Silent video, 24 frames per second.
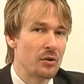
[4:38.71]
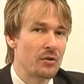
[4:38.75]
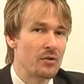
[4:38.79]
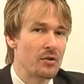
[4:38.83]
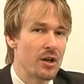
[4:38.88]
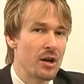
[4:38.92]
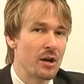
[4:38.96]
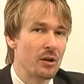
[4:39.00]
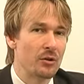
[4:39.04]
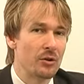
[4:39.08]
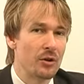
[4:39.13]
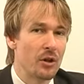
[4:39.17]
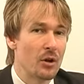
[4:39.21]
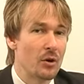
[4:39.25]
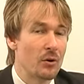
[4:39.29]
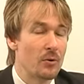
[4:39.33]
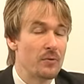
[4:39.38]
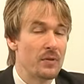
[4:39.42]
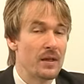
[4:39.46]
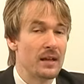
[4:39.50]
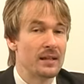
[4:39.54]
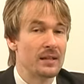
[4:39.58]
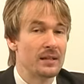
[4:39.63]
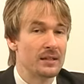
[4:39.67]
they'll know
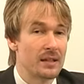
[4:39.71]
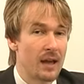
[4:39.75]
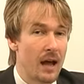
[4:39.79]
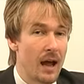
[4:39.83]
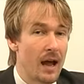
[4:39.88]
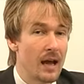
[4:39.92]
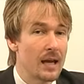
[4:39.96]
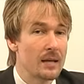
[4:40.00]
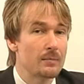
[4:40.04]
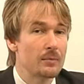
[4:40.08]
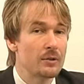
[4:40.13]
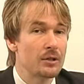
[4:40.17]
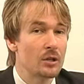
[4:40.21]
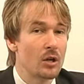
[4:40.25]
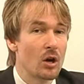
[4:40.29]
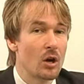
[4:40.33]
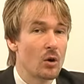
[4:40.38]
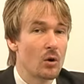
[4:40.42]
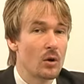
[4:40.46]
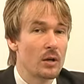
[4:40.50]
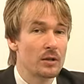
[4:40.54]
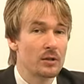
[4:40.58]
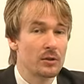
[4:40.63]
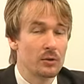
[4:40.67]
that it's time to
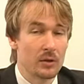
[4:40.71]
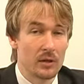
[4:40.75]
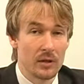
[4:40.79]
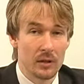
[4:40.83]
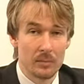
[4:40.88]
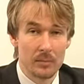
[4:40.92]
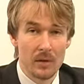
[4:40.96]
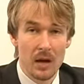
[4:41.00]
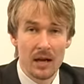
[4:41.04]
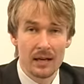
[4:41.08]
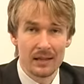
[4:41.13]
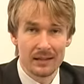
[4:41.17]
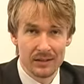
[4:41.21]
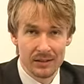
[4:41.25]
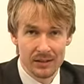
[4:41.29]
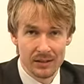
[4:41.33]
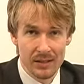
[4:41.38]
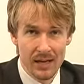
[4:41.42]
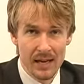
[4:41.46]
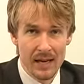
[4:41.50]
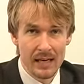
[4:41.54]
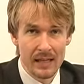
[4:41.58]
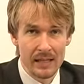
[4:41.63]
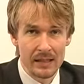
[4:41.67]
go into a hypnotic
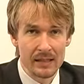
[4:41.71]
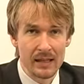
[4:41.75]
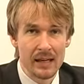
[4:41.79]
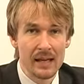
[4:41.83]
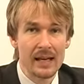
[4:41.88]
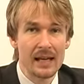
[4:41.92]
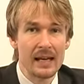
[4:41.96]
state,